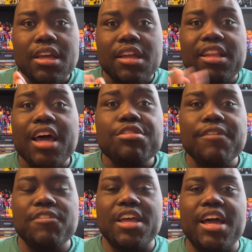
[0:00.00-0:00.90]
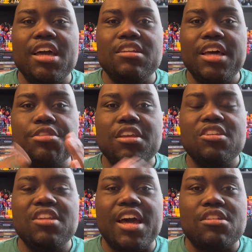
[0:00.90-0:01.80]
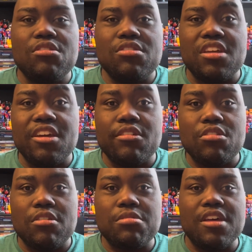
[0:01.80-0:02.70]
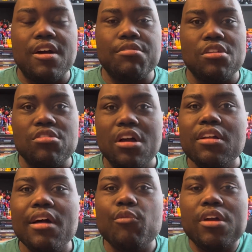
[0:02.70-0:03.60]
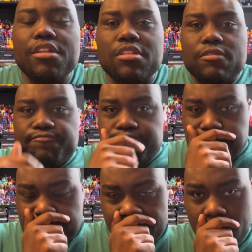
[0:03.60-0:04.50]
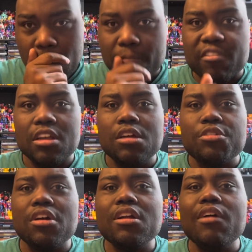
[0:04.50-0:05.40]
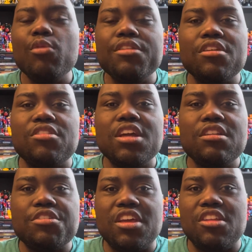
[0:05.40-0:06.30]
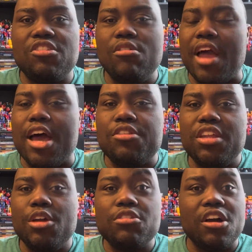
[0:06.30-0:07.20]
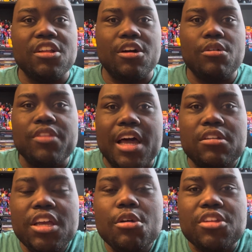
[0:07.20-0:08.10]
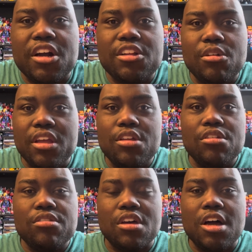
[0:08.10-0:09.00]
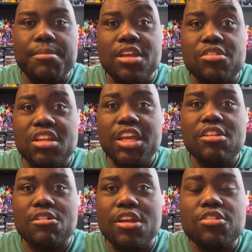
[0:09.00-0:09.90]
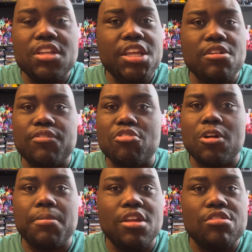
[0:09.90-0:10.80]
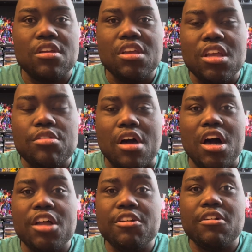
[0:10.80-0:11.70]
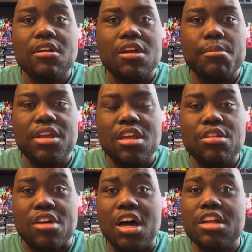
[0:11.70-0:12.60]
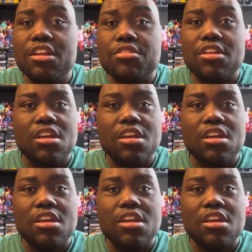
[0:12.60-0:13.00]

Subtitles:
That's it for that. Let's get into the actors and the characters themselves. Starting off with is NICOLAS CANTU as Leonardo. Now Leonardo is he's the leader. He's the leader of the group. He's honest. He's honest.